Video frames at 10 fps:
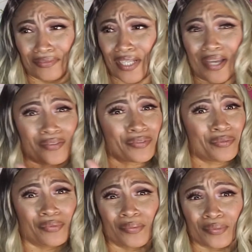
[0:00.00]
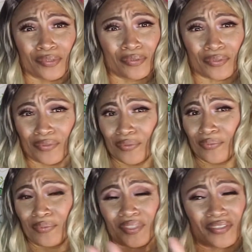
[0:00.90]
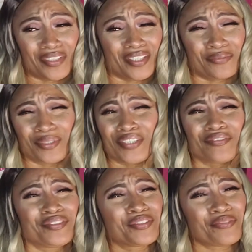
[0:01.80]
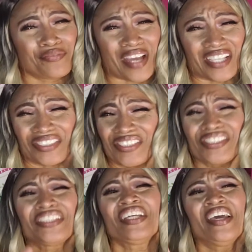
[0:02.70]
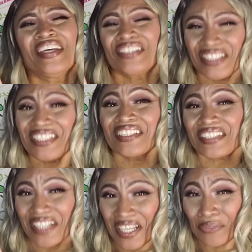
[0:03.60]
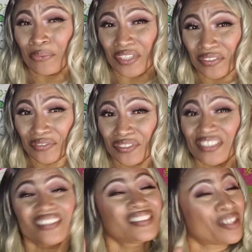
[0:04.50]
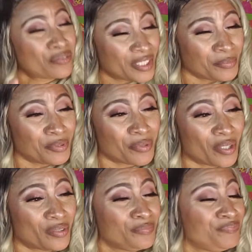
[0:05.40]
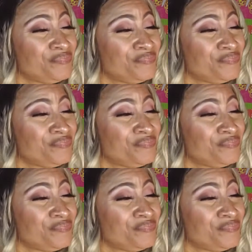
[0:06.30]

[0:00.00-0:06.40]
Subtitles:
I don't know what was going on with her hair, whatever in her fashion. She did look kind of weird. She, don't get me wrong.